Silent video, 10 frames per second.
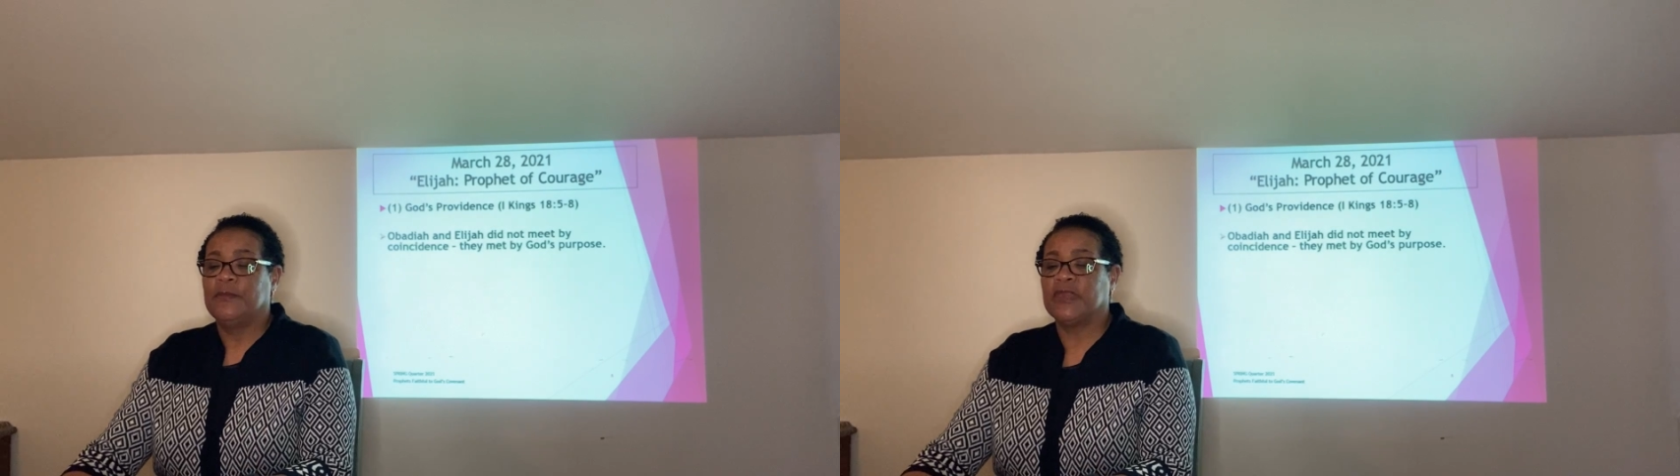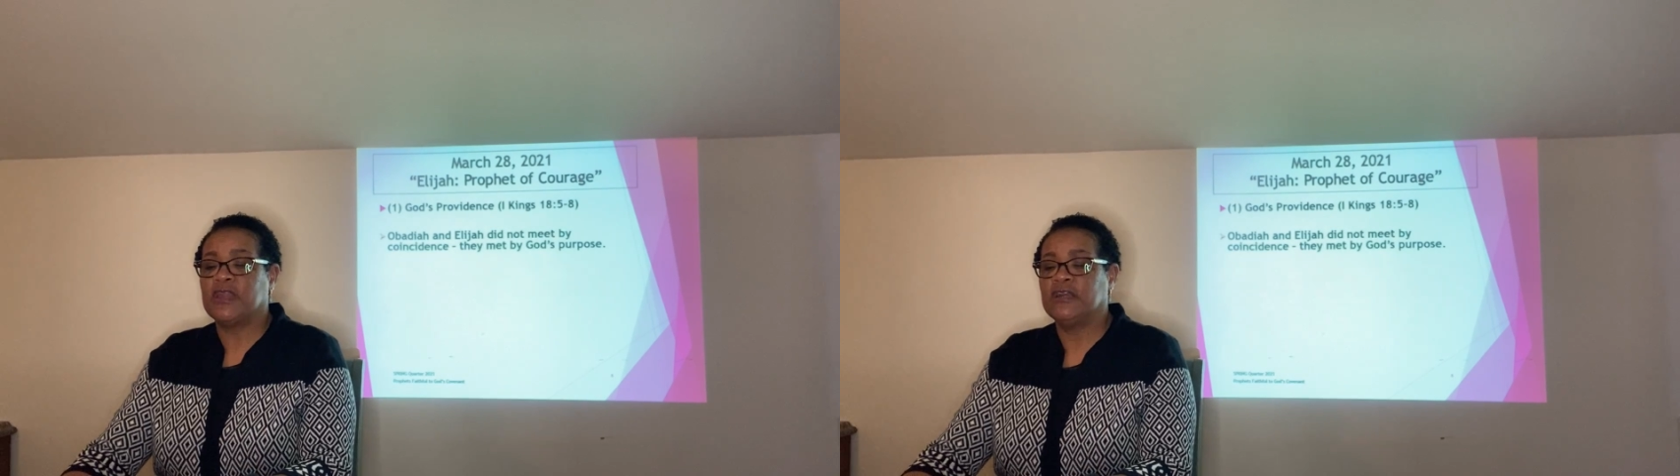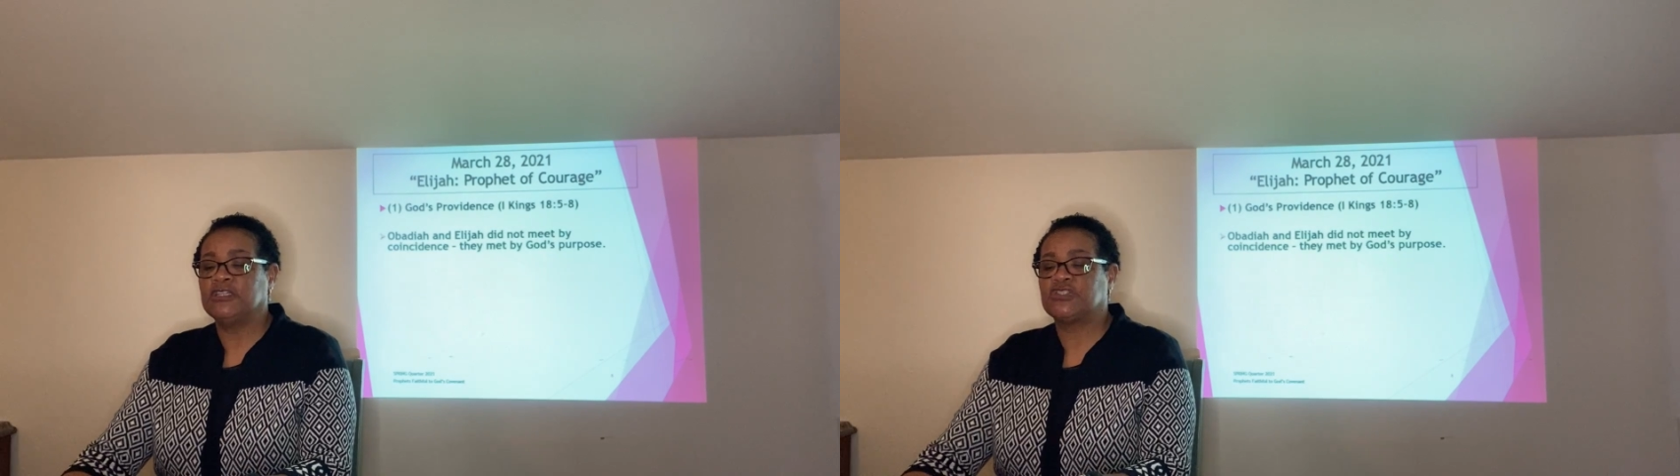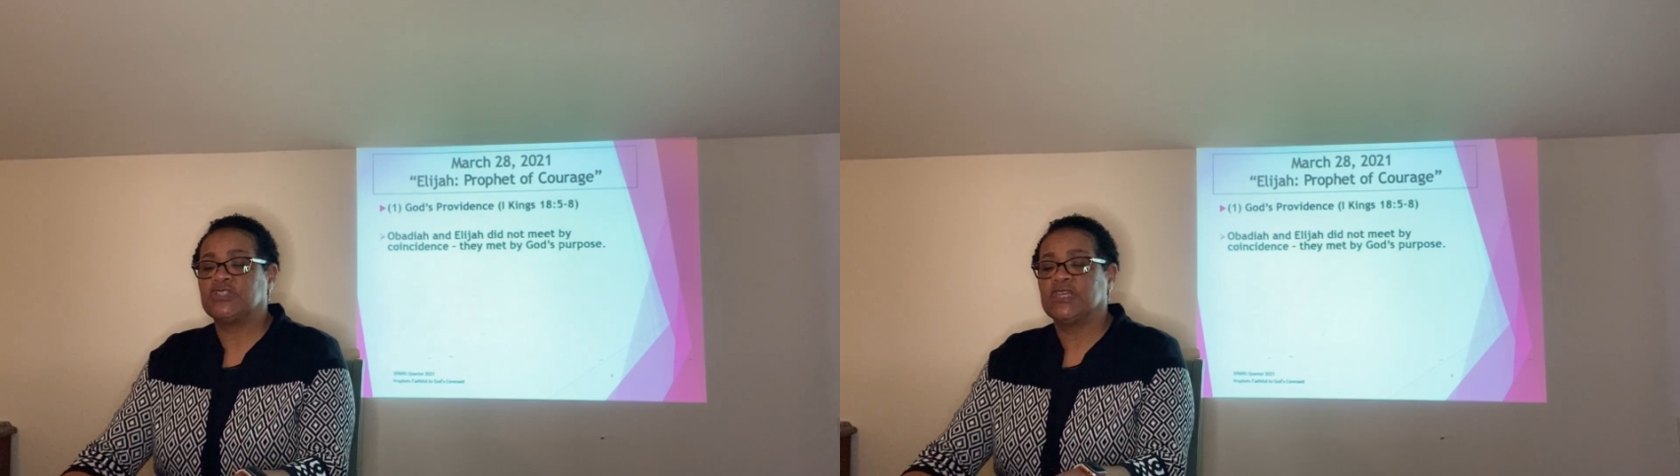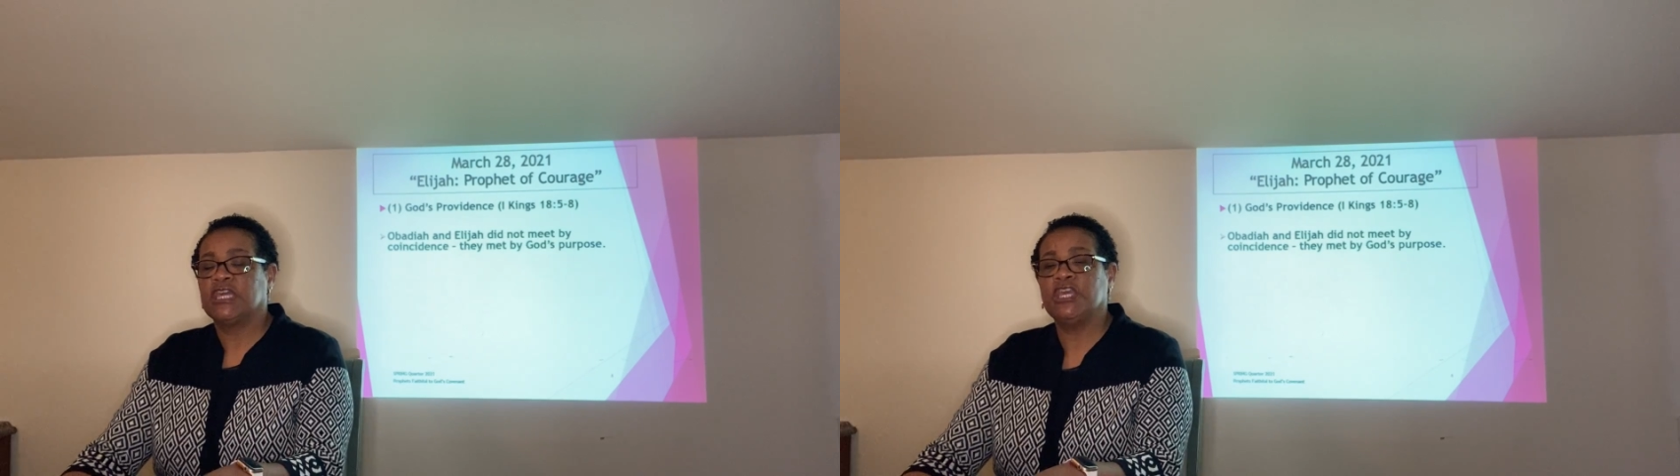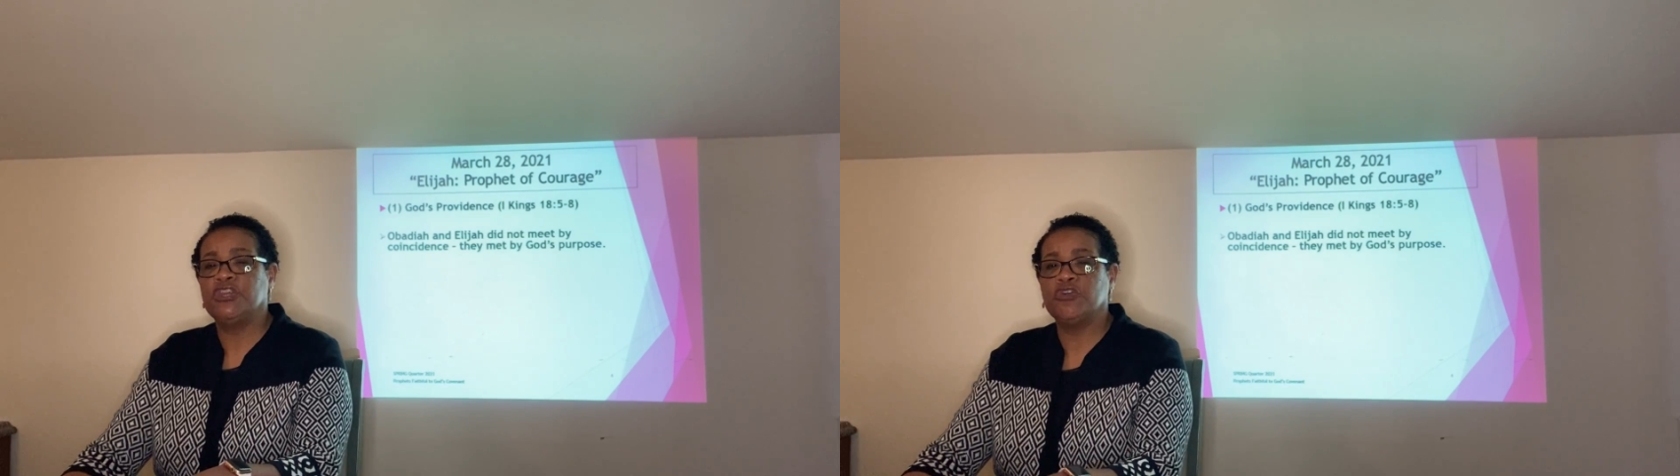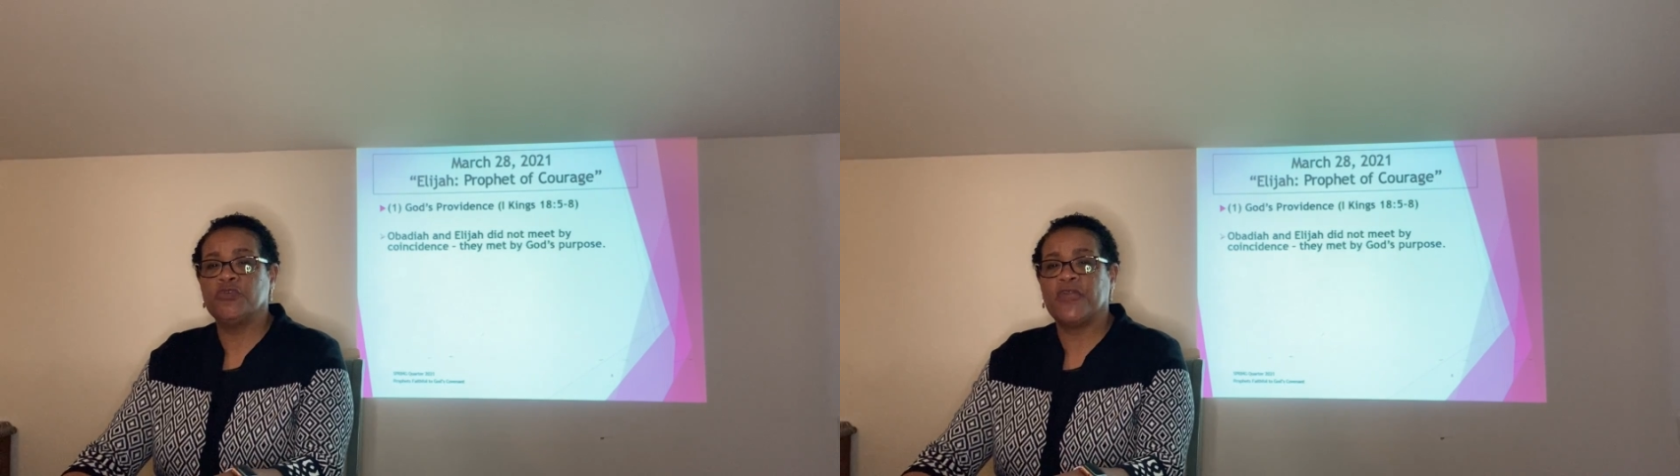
because he knew